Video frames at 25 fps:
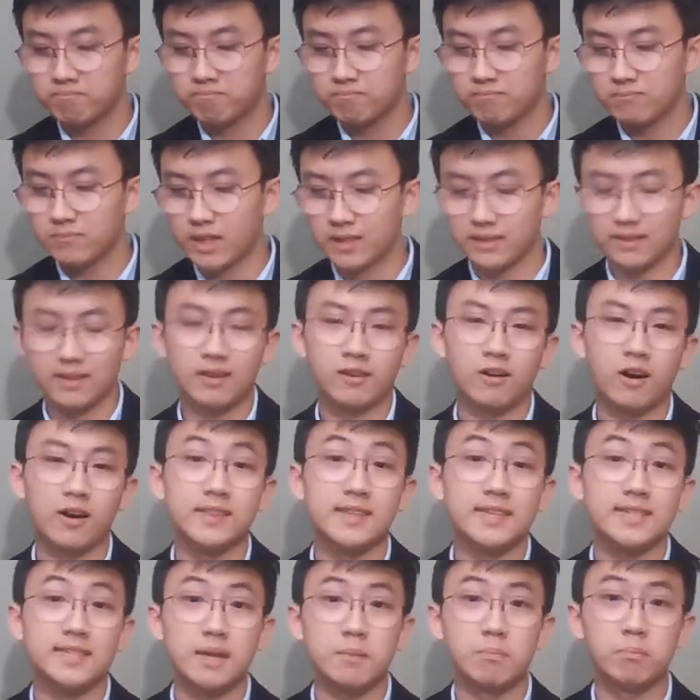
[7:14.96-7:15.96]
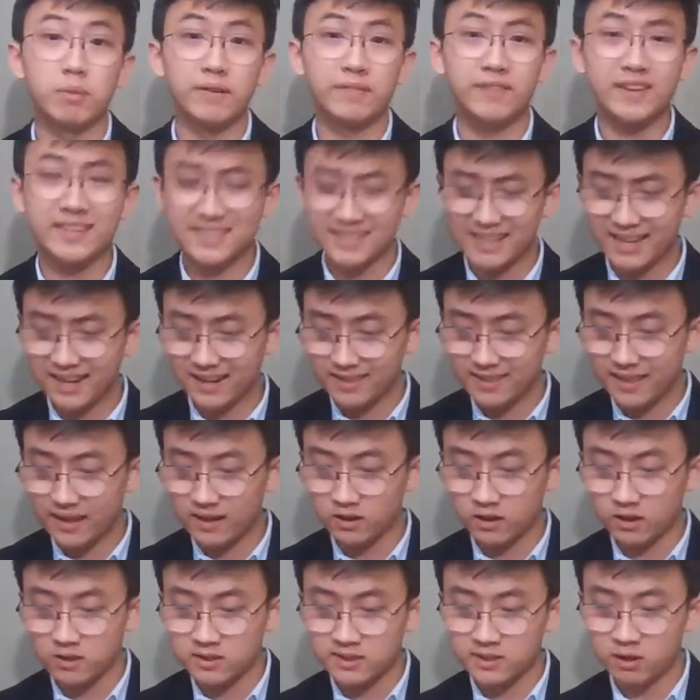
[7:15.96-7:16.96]
And later on in the same briefing stating that,
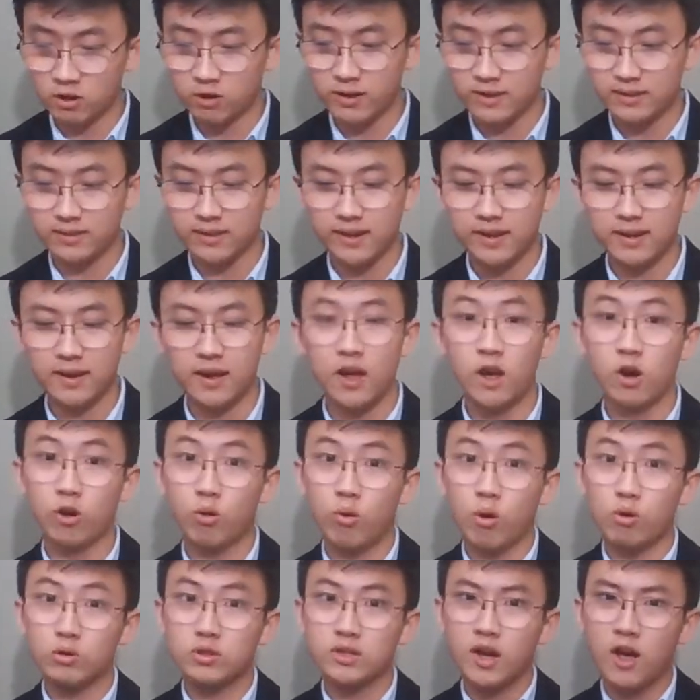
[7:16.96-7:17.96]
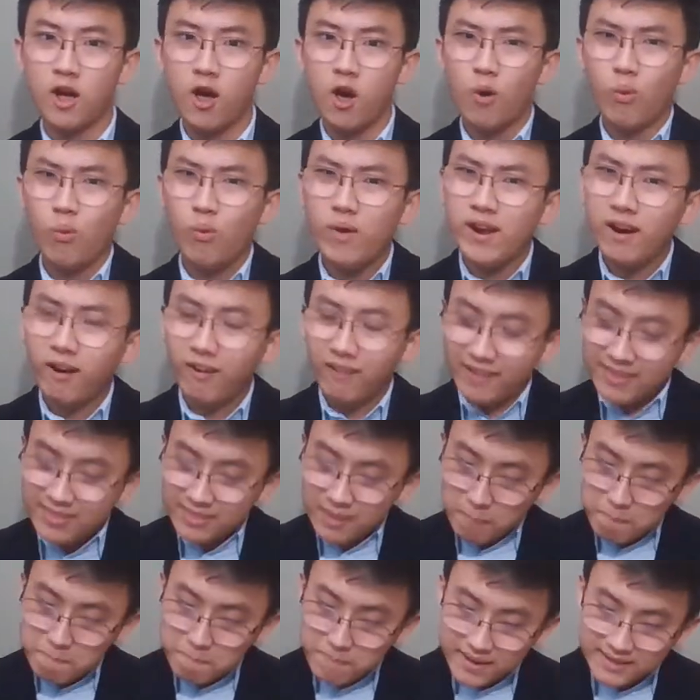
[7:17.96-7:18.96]
concerningly, quote, we are in the
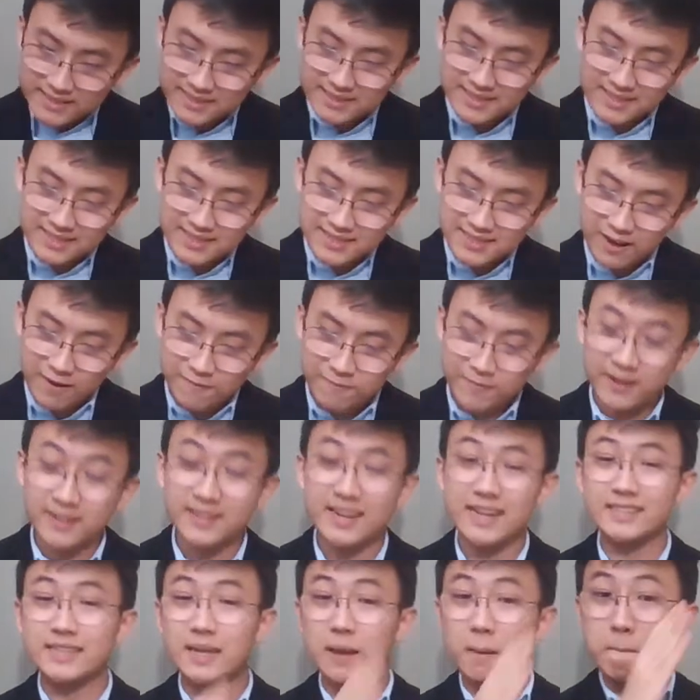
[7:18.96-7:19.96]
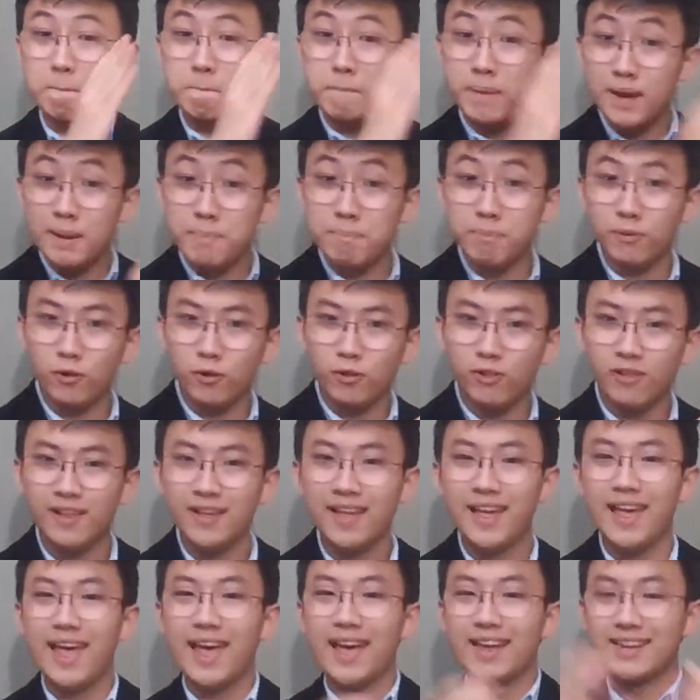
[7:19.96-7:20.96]
business of connecting people
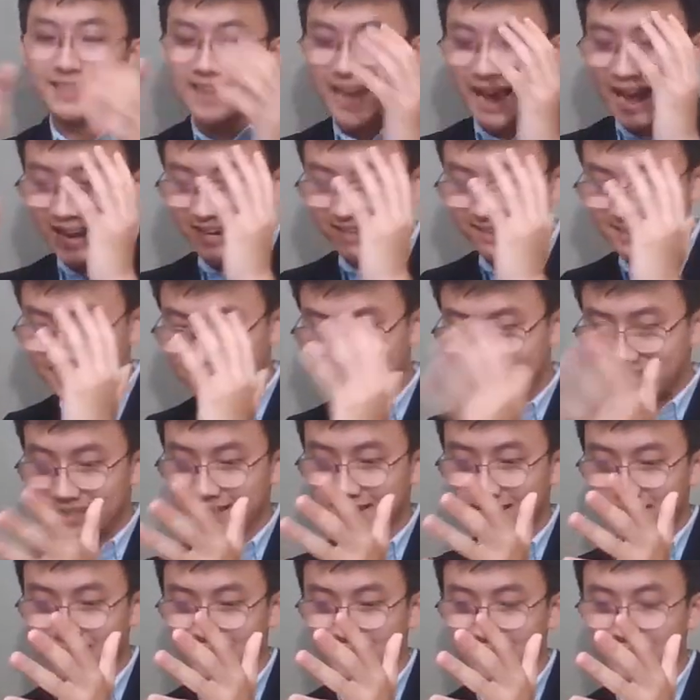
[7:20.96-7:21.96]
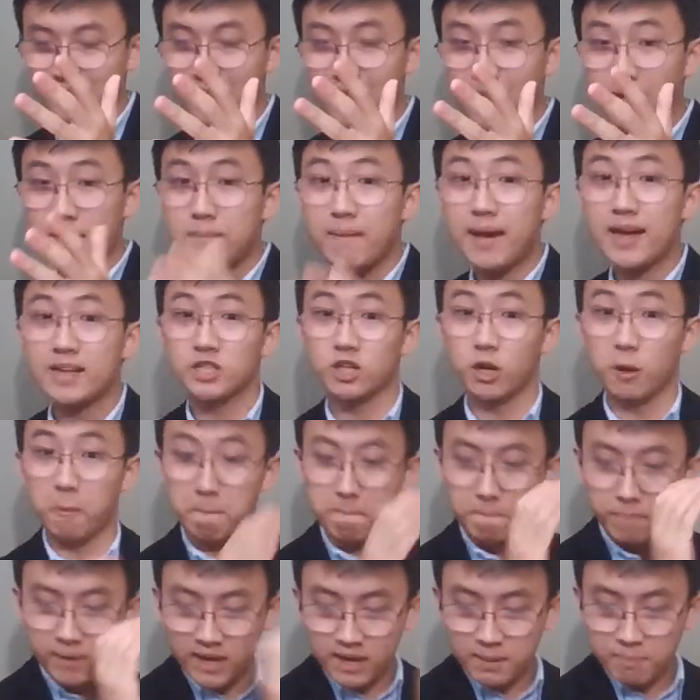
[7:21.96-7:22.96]
and ideas, and matching
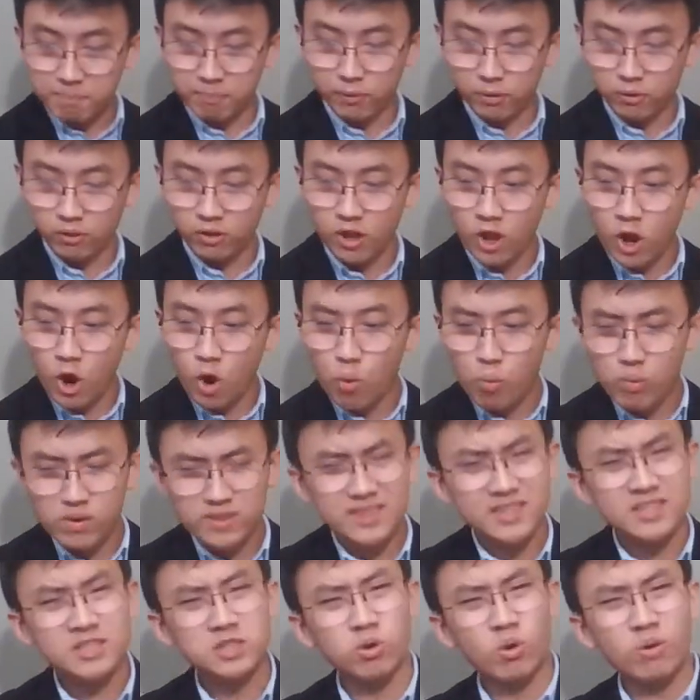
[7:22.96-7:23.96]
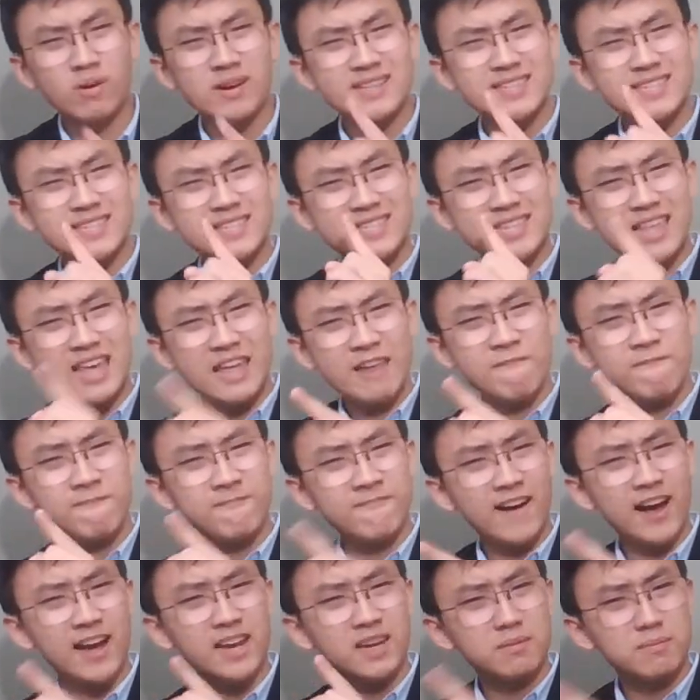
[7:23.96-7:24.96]
people with the stories they
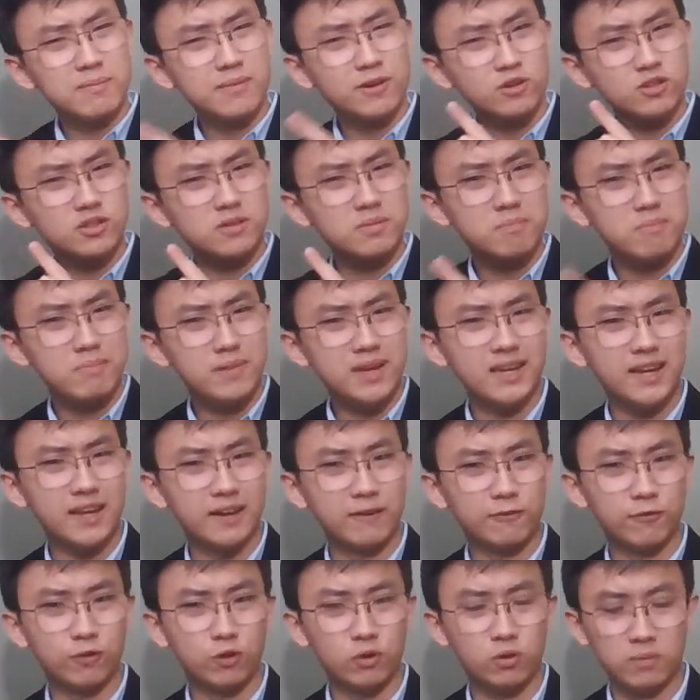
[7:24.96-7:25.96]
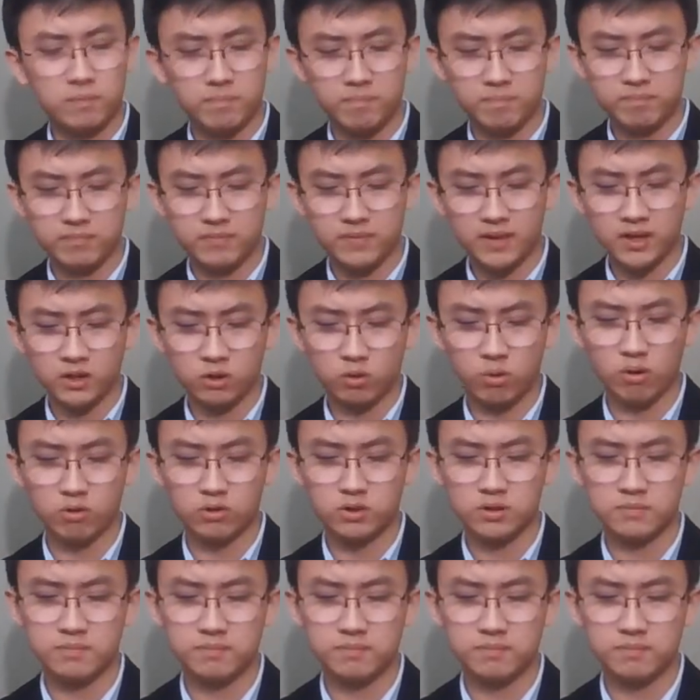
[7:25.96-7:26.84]
find most meaningful, end quote.